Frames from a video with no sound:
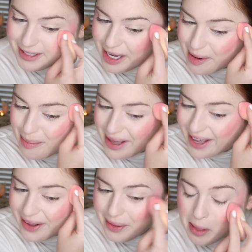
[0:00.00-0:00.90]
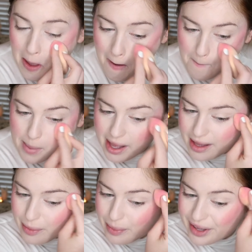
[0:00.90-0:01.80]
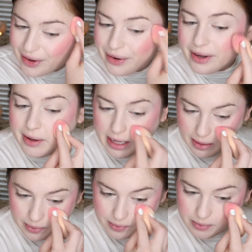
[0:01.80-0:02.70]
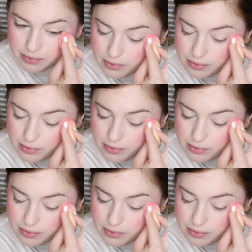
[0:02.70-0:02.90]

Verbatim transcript: so pale, but it will go down.